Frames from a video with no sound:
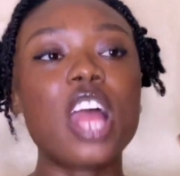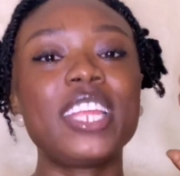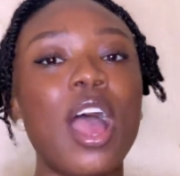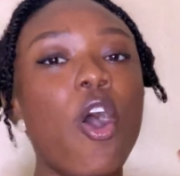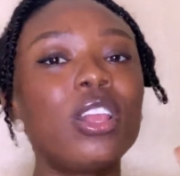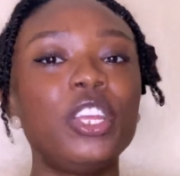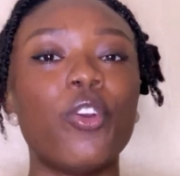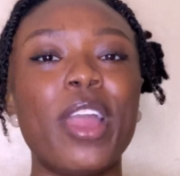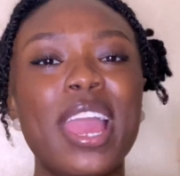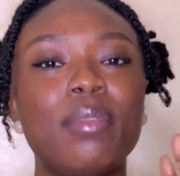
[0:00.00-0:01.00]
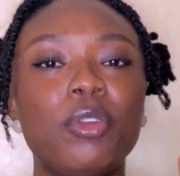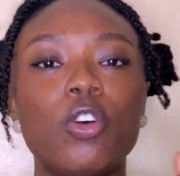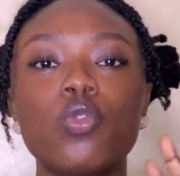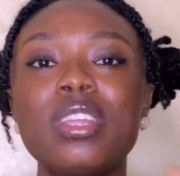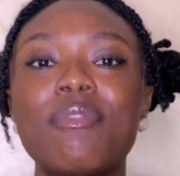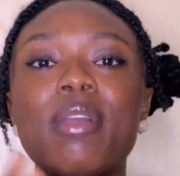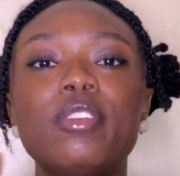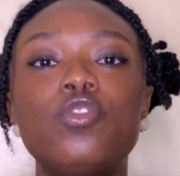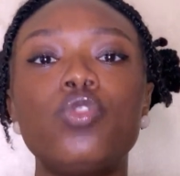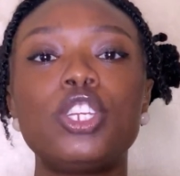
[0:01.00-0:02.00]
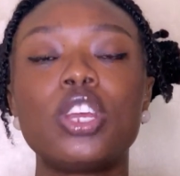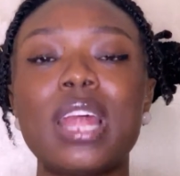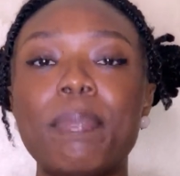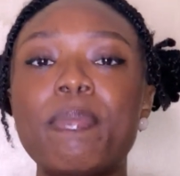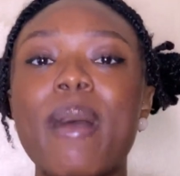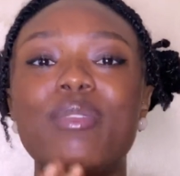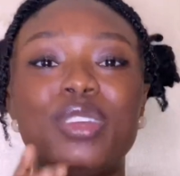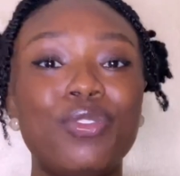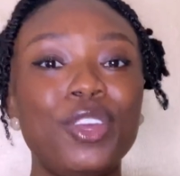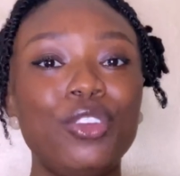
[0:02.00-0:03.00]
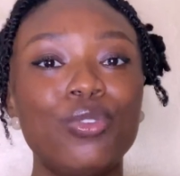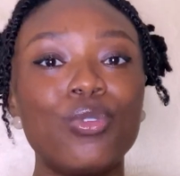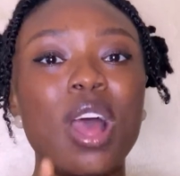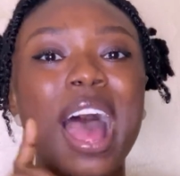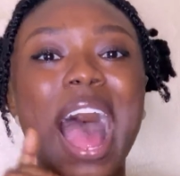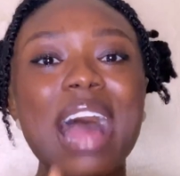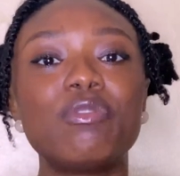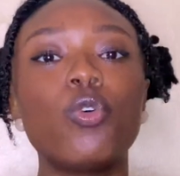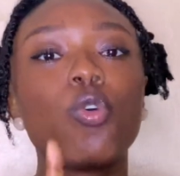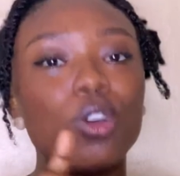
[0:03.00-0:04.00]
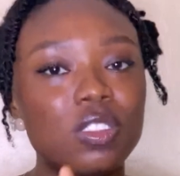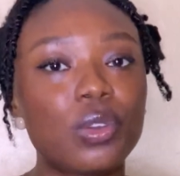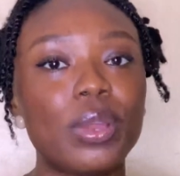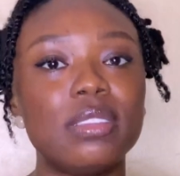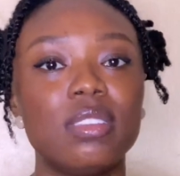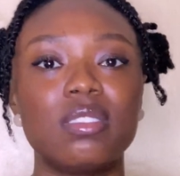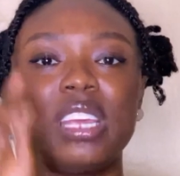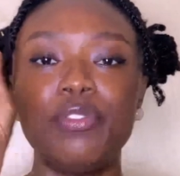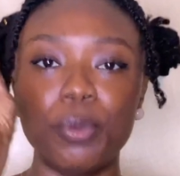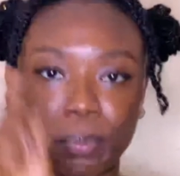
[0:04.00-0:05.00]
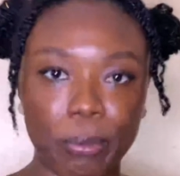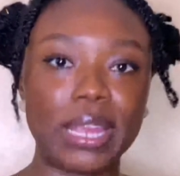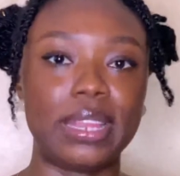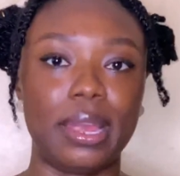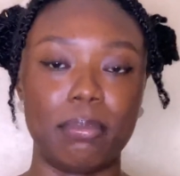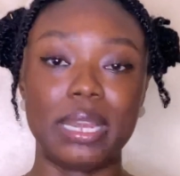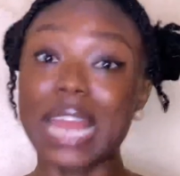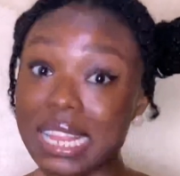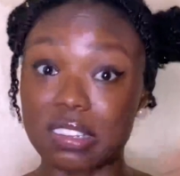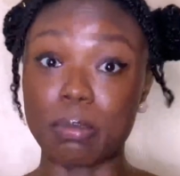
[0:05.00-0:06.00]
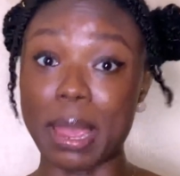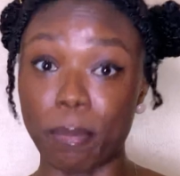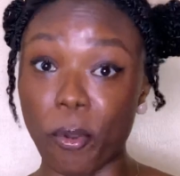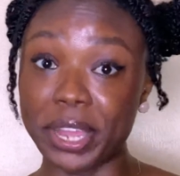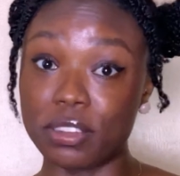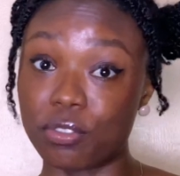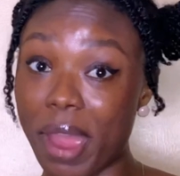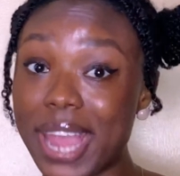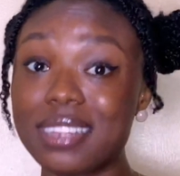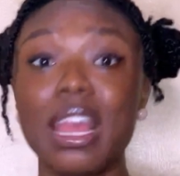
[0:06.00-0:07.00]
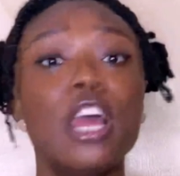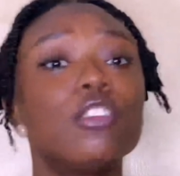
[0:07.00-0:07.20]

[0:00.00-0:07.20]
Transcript: They are all in your head because whatever restriction that people have given you have no consequences if you break them. That's my point, right?